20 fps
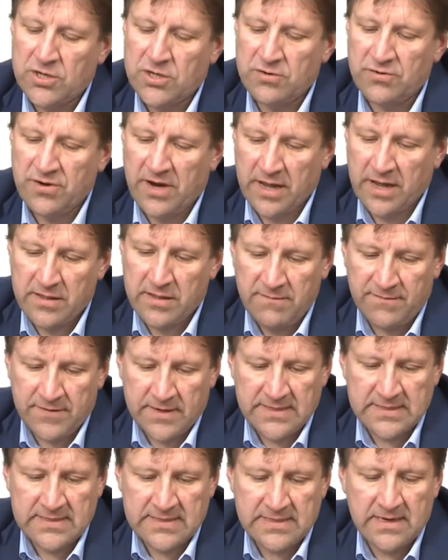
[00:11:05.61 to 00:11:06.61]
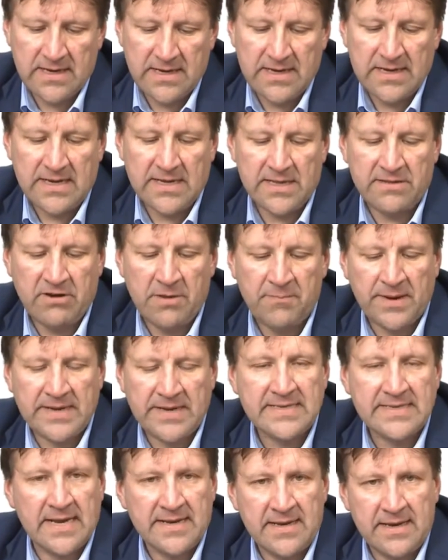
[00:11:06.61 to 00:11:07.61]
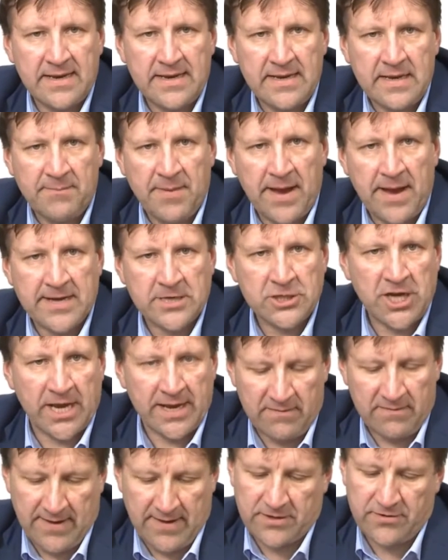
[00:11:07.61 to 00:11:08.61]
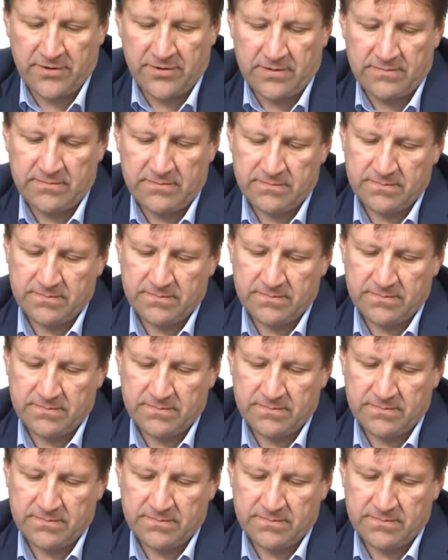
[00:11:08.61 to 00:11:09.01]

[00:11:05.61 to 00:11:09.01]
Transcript: to receivers is represented here by a channel vector.